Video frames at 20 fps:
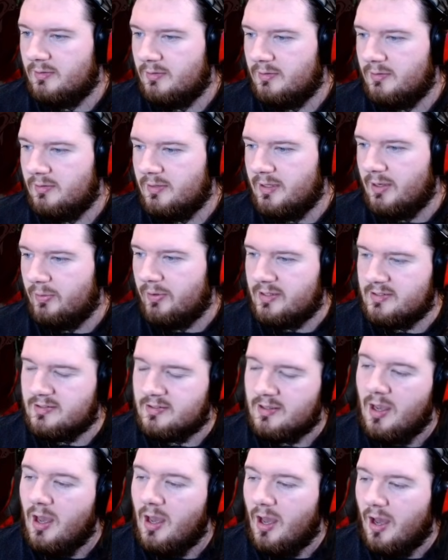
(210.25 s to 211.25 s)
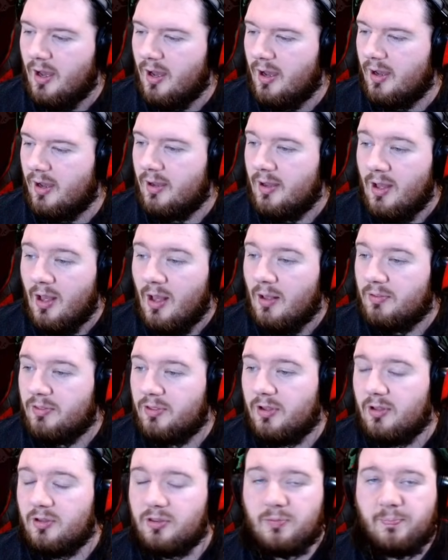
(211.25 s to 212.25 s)
There it is.
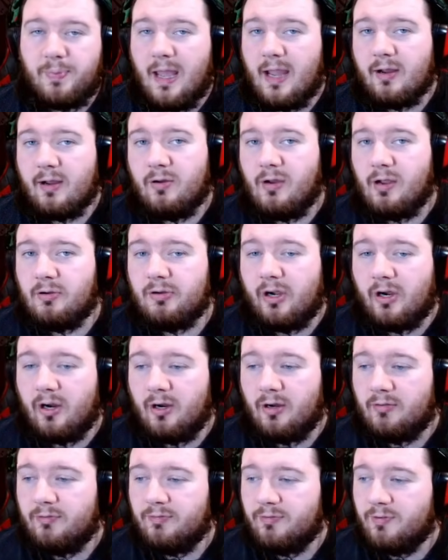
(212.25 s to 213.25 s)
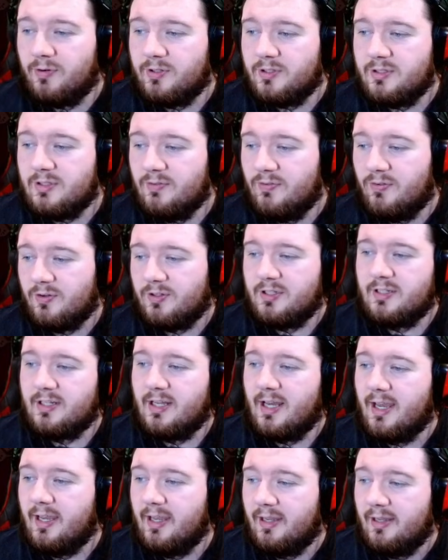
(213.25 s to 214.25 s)
The background art for
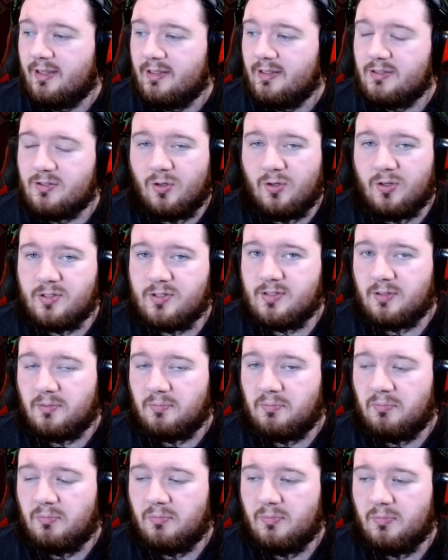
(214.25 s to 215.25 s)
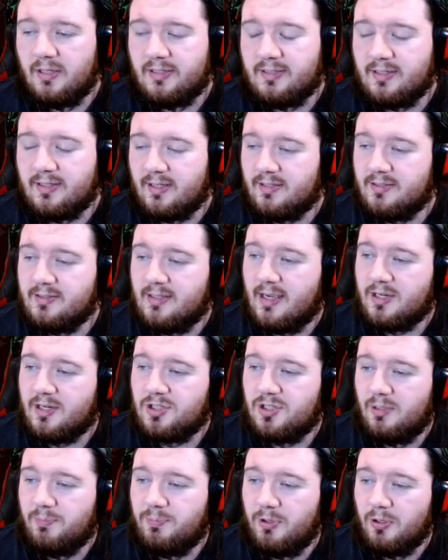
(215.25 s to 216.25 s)
today is awesome. Is
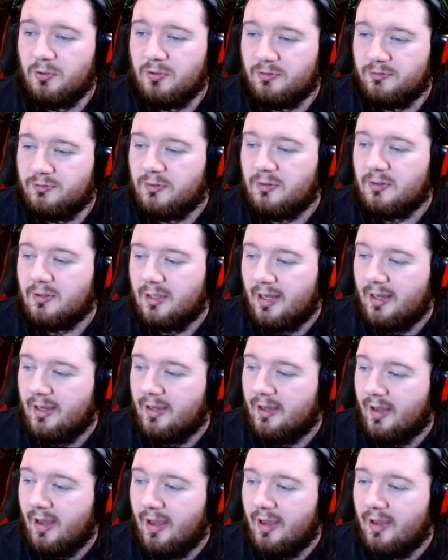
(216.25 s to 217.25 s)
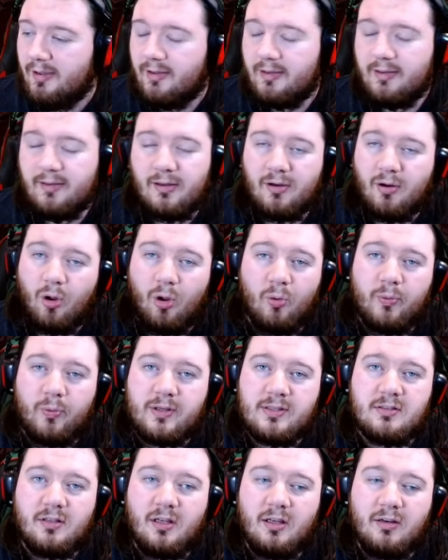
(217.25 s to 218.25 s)
actually beautiful. I
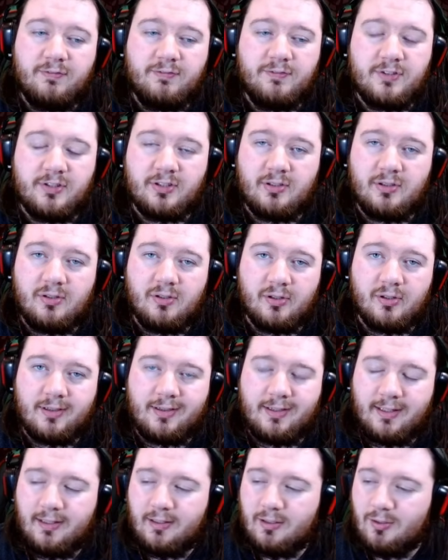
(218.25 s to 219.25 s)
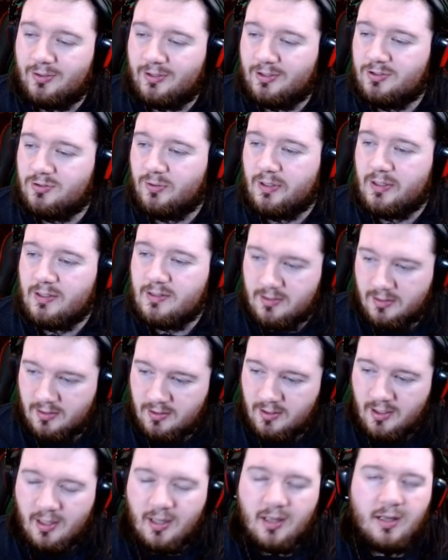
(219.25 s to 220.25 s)
always love to look at the loading screens, and
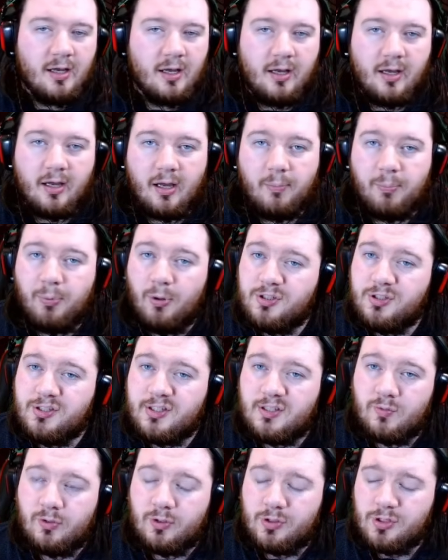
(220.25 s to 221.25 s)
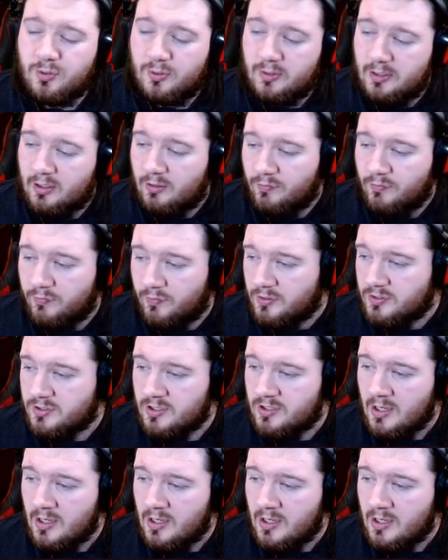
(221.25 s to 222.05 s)
apologize for not showing that off first.